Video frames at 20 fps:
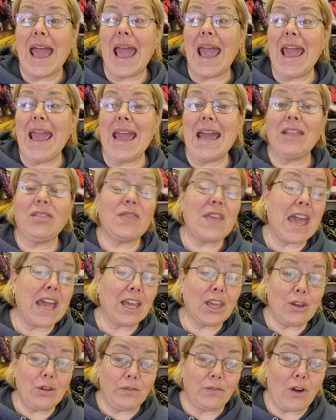And
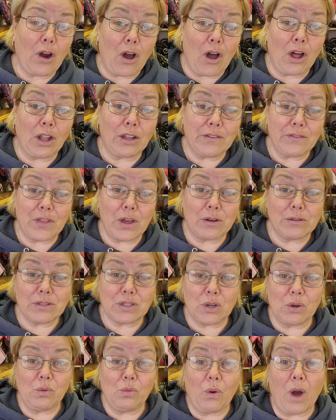thank you for all of those
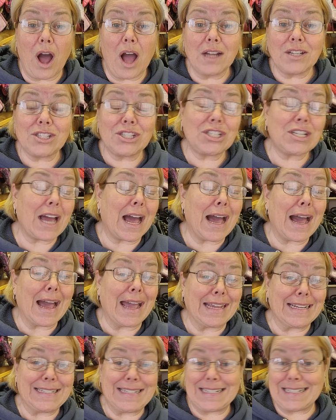who watched.
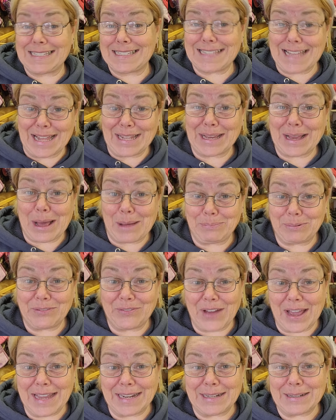I did sell a couple
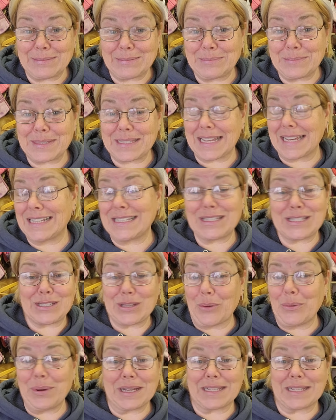of items. It's so